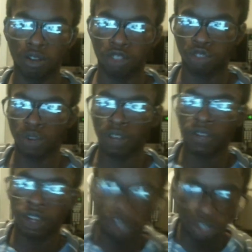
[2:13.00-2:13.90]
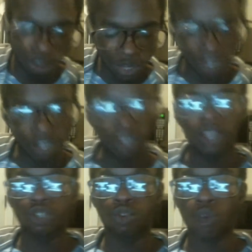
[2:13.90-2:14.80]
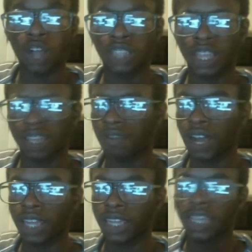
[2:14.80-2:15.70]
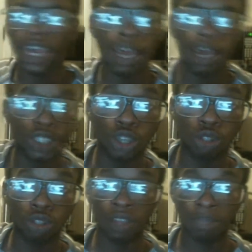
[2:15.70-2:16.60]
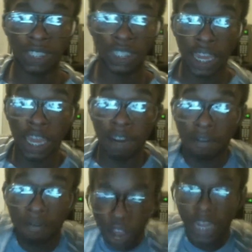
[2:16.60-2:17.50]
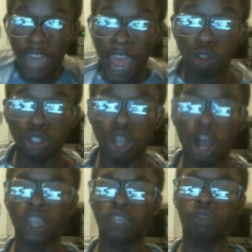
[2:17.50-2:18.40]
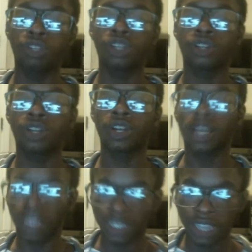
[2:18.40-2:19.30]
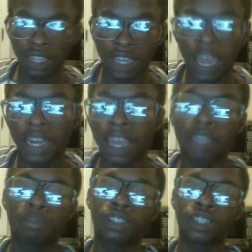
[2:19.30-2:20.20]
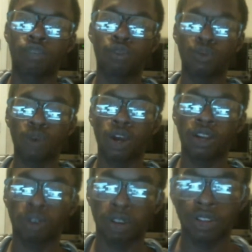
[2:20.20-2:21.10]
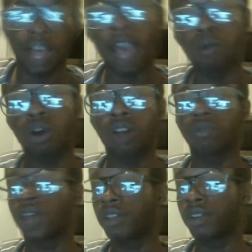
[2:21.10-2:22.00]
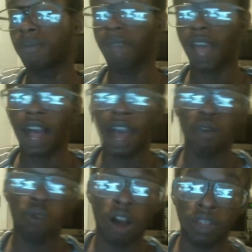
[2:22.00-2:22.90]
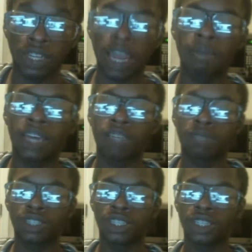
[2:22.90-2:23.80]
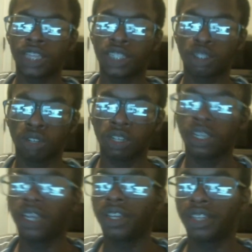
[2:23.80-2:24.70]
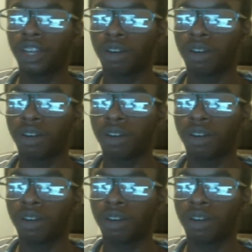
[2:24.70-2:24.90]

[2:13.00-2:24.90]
driven. You don't need to watch like fucking 10 episodes of them sitting in a fucking house talking to each other. That's not the kind of exposition we want, or I want rather. I want the type of exposition that's sort of, you know,